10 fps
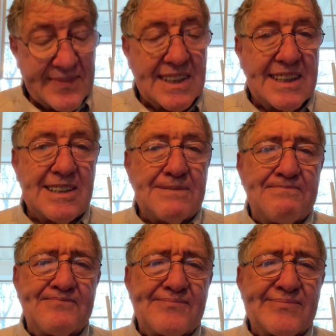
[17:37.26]
Do,
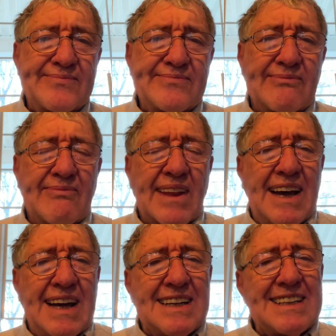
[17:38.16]

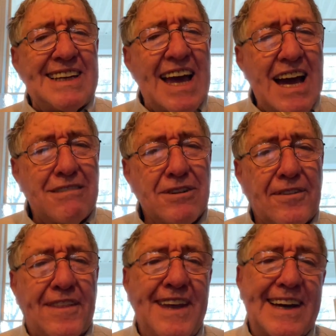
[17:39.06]
do you ever
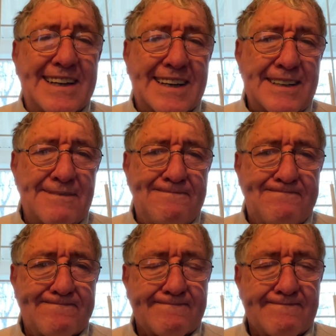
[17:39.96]
think,
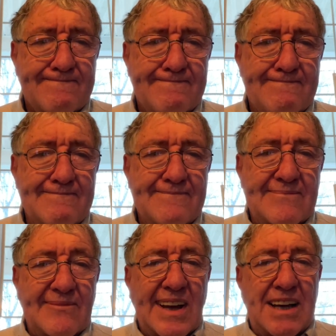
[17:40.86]

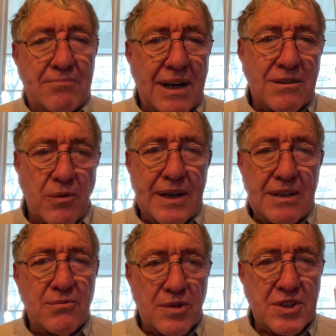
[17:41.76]
and by the way,
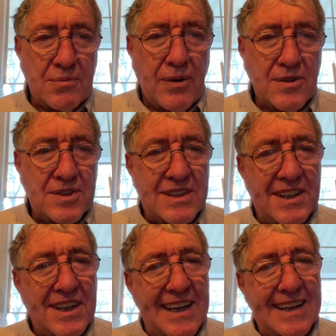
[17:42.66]
we're supposed to
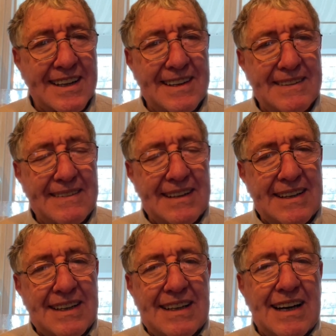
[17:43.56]
think,
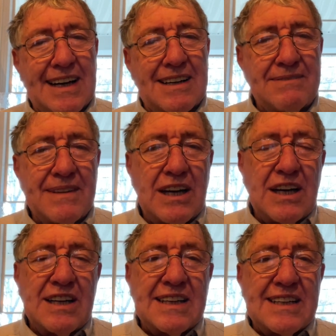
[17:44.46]
uh,
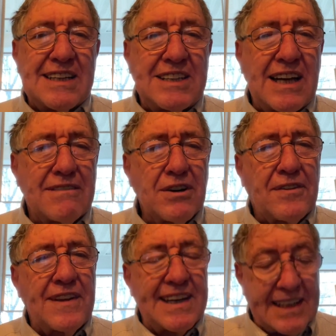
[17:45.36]
did you ever
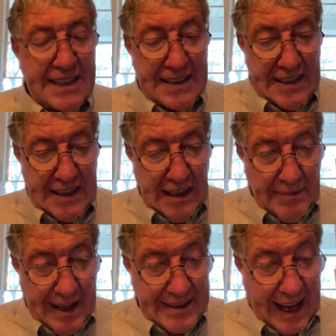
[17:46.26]
think
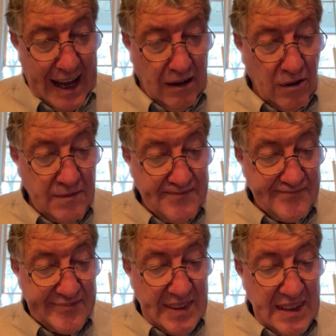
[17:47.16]
about how
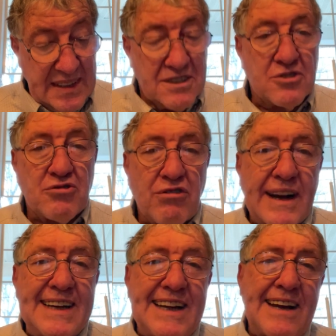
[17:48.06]

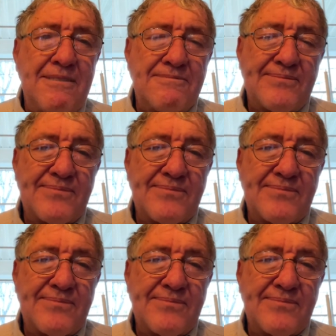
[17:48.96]
draining